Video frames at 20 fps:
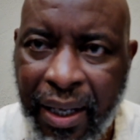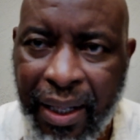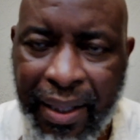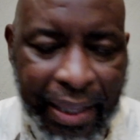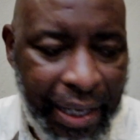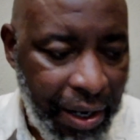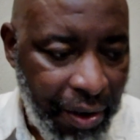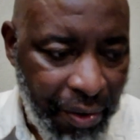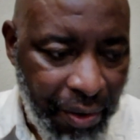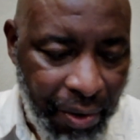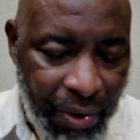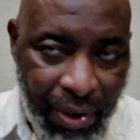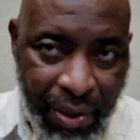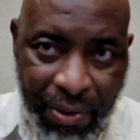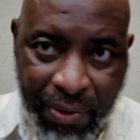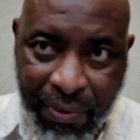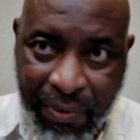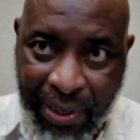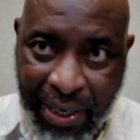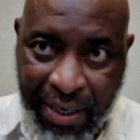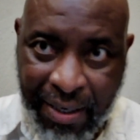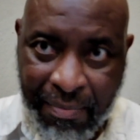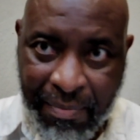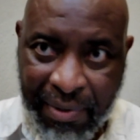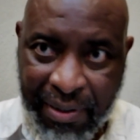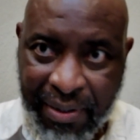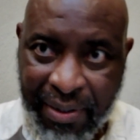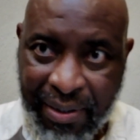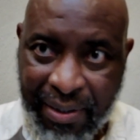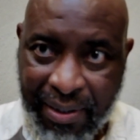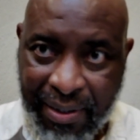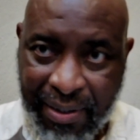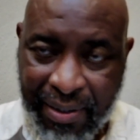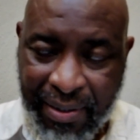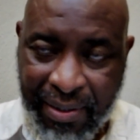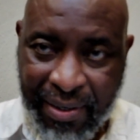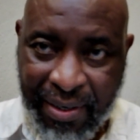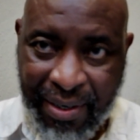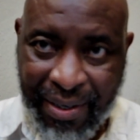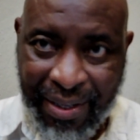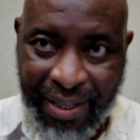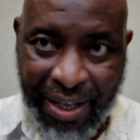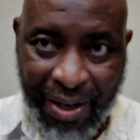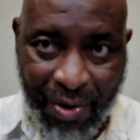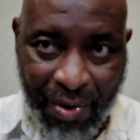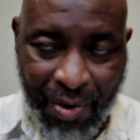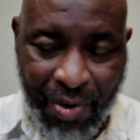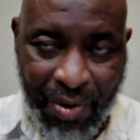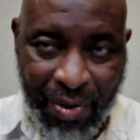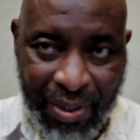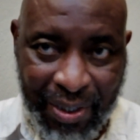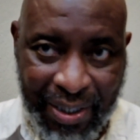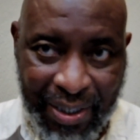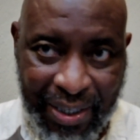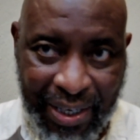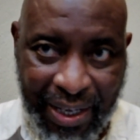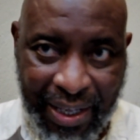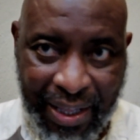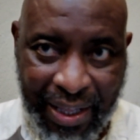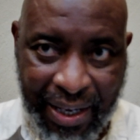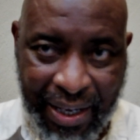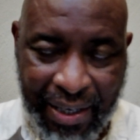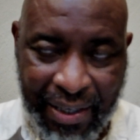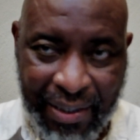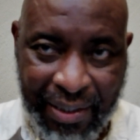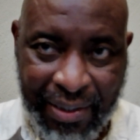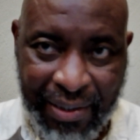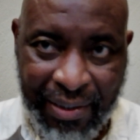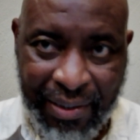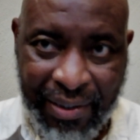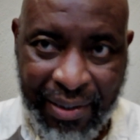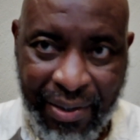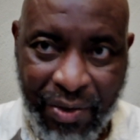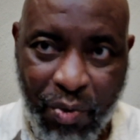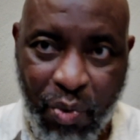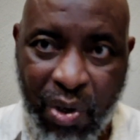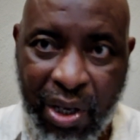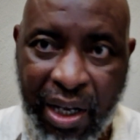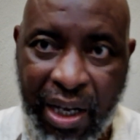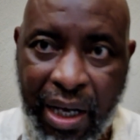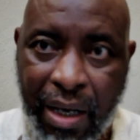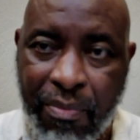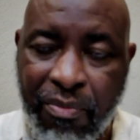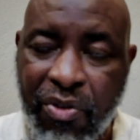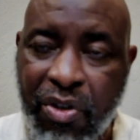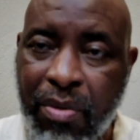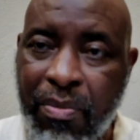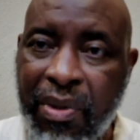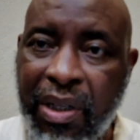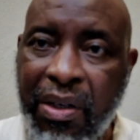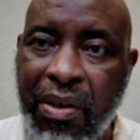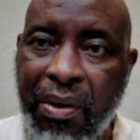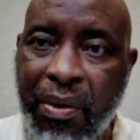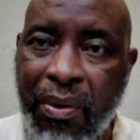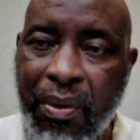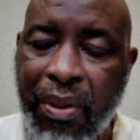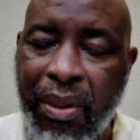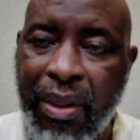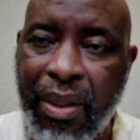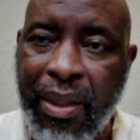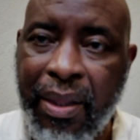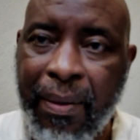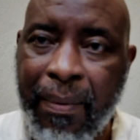They are all unanimous. They all say that we come from the north.